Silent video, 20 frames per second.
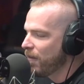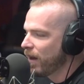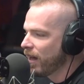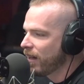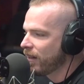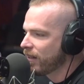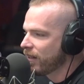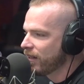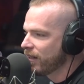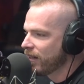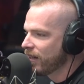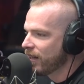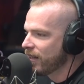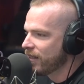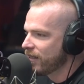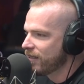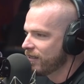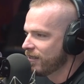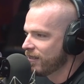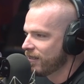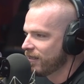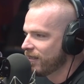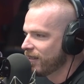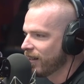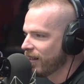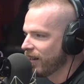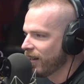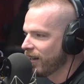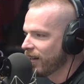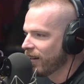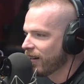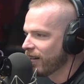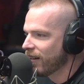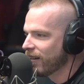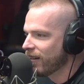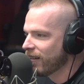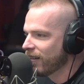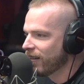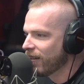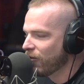Allen is just
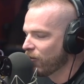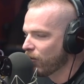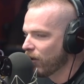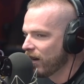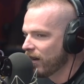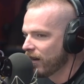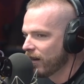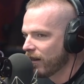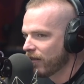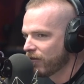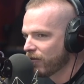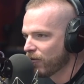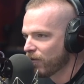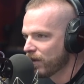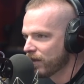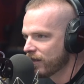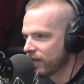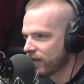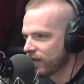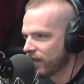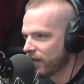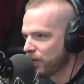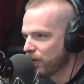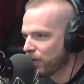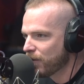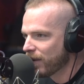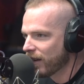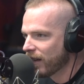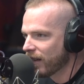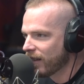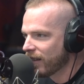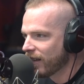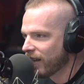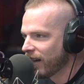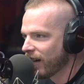a redneck from Mississippi, man.